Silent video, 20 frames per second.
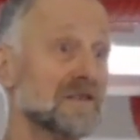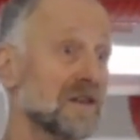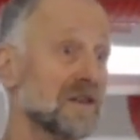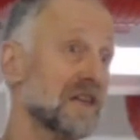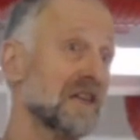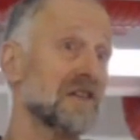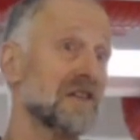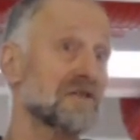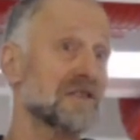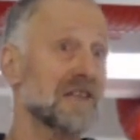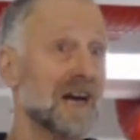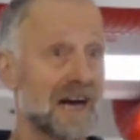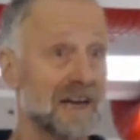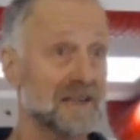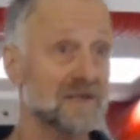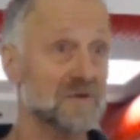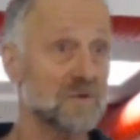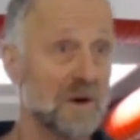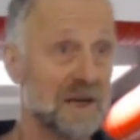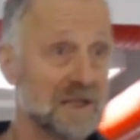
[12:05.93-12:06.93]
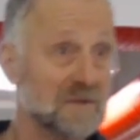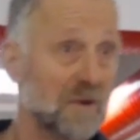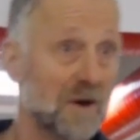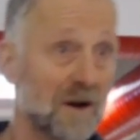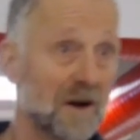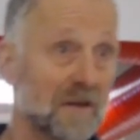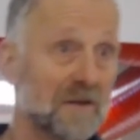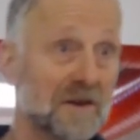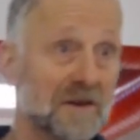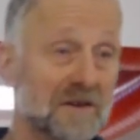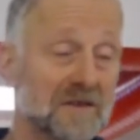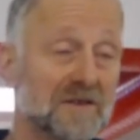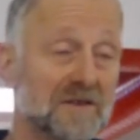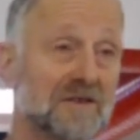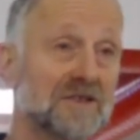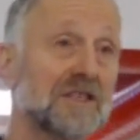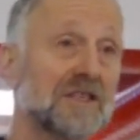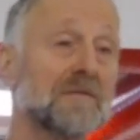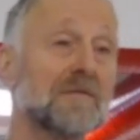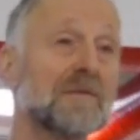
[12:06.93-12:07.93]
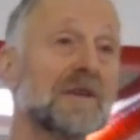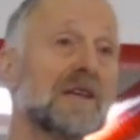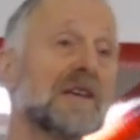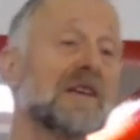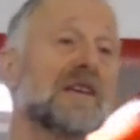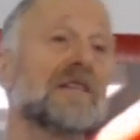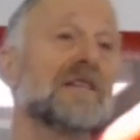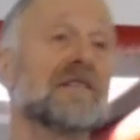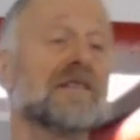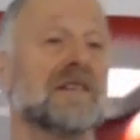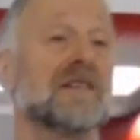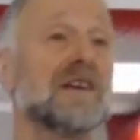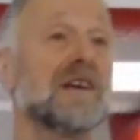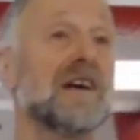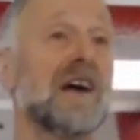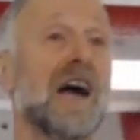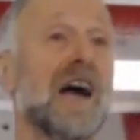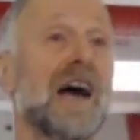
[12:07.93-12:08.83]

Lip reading: so they can use that as part of their gym gear,